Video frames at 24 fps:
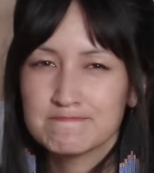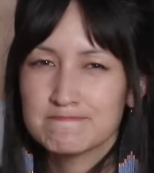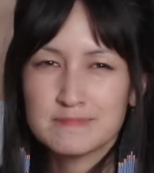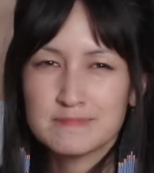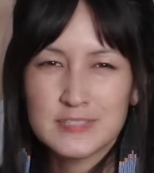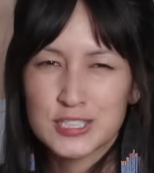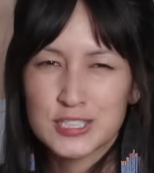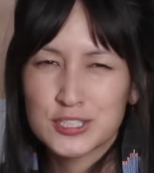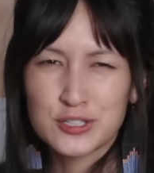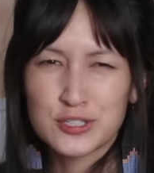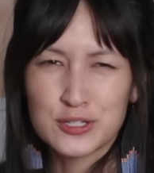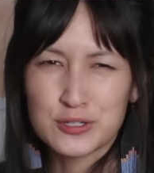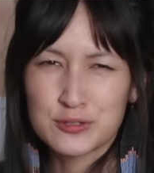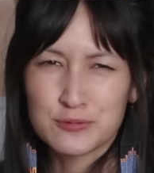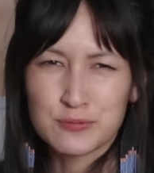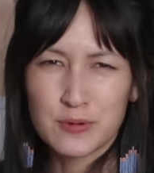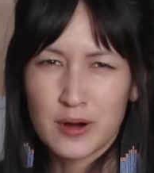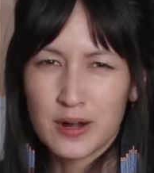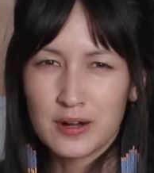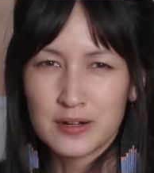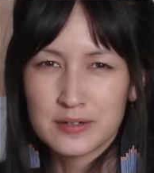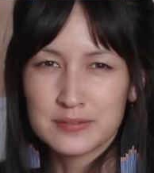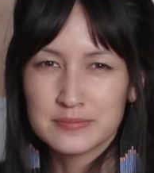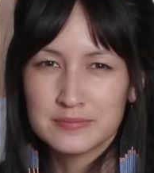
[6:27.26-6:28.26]
it's just
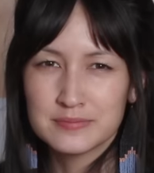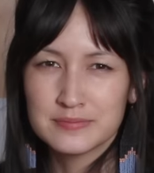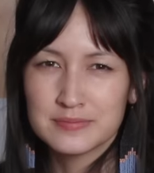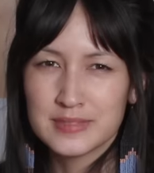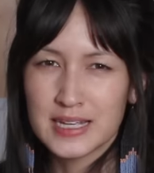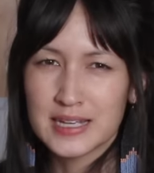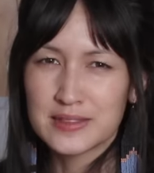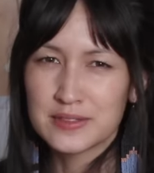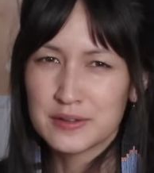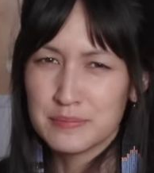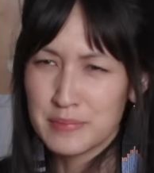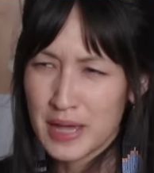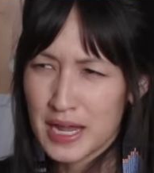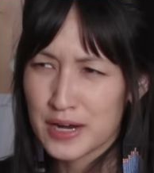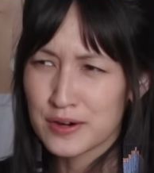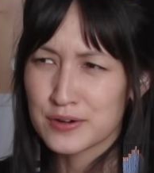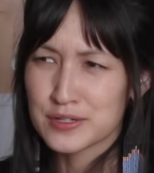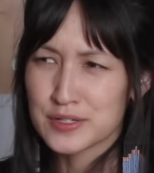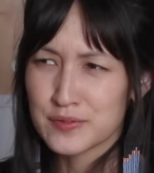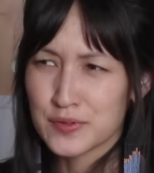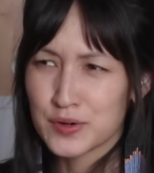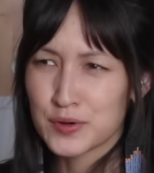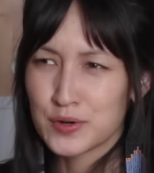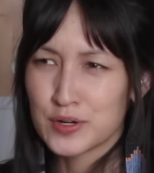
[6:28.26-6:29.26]
wrong, and the
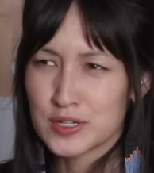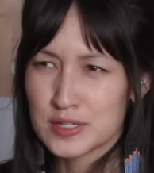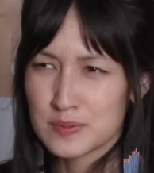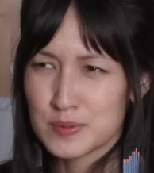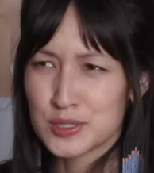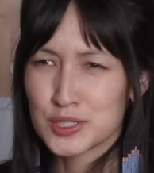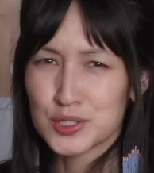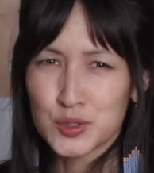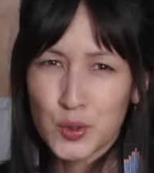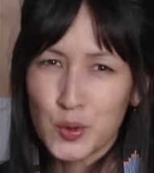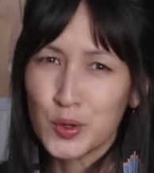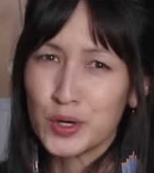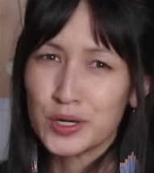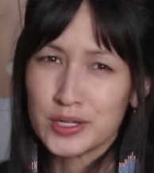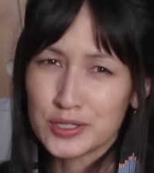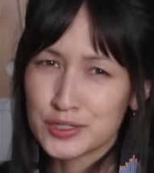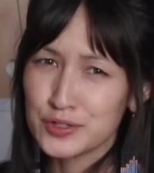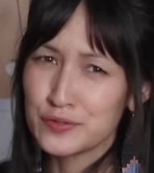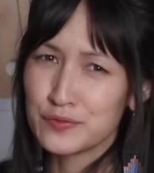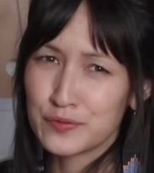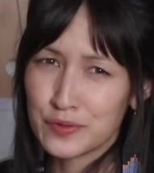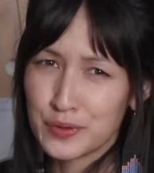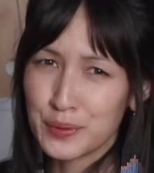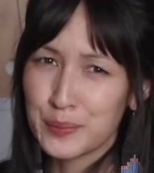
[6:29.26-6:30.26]
makers of A Christmas Story
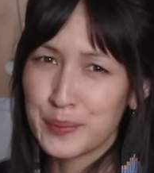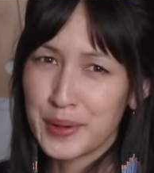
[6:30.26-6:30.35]
should feel